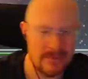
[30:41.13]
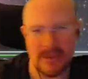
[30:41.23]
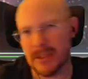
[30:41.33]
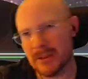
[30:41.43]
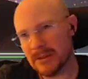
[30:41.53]

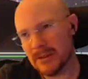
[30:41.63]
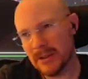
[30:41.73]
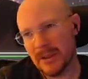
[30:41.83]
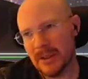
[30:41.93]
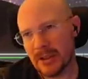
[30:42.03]
Well,
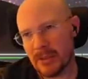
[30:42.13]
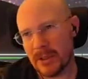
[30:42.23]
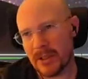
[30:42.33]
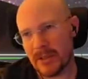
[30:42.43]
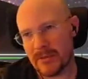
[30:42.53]
could
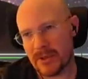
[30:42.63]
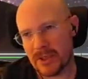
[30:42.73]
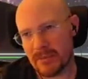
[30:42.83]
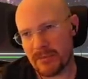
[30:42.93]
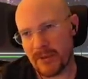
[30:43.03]
be a
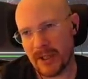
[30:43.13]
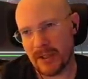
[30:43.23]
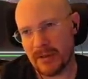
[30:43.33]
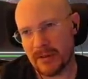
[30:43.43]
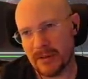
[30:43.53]
ship
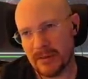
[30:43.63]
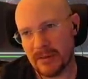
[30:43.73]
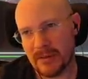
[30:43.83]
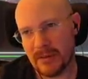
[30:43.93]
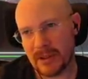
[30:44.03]
fight
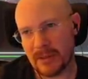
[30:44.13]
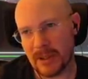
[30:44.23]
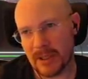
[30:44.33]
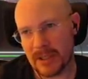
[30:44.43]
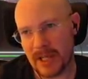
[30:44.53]
that they're
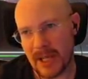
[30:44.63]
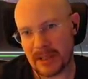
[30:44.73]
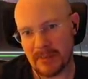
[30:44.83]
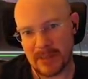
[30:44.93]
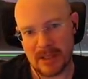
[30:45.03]
being attacked
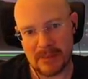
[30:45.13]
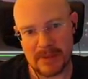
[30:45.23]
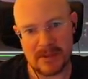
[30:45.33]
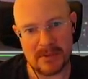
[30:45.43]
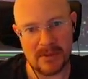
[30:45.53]
that becomes
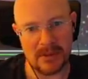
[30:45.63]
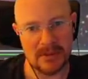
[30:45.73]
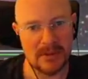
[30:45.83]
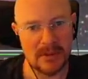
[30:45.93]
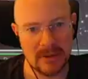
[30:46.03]
a store.
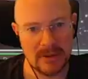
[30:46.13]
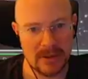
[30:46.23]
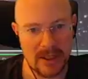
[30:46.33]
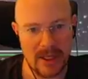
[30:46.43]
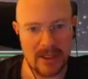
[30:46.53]

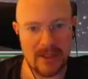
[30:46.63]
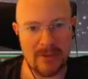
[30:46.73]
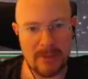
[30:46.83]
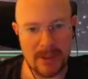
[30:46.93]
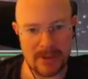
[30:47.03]
Hey,
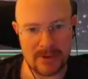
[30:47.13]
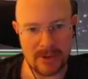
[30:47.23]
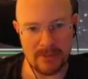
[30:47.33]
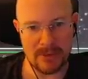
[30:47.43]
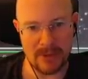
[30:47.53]
repair
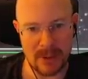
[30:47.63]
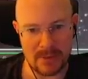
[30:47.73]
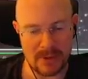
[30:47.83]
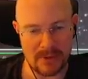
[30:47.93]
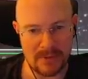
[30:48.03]
drone blue
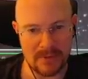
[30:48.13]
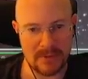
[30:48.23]
option.